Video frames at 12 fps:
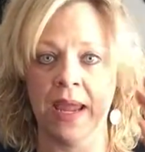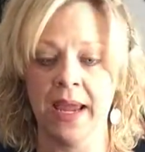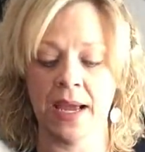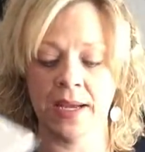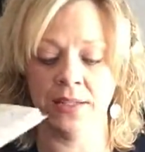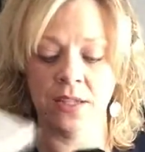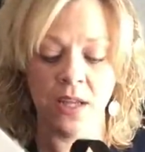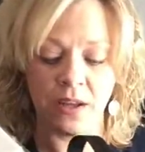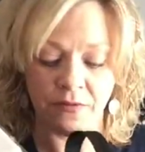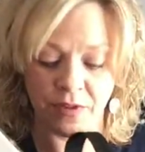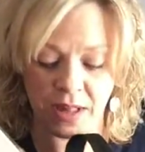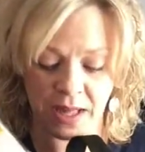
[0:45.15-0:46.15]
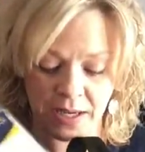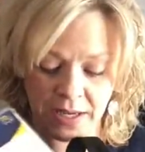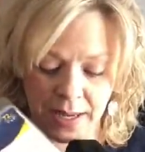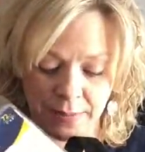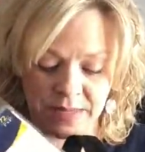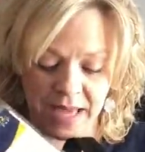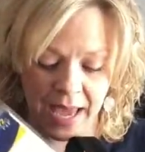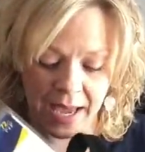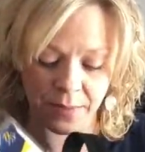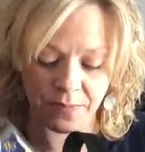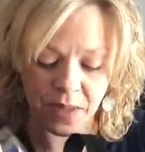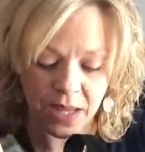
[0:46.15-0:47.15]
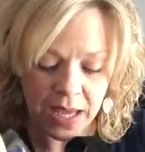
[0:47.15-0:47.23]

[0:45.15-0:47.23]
and fill out a name tag.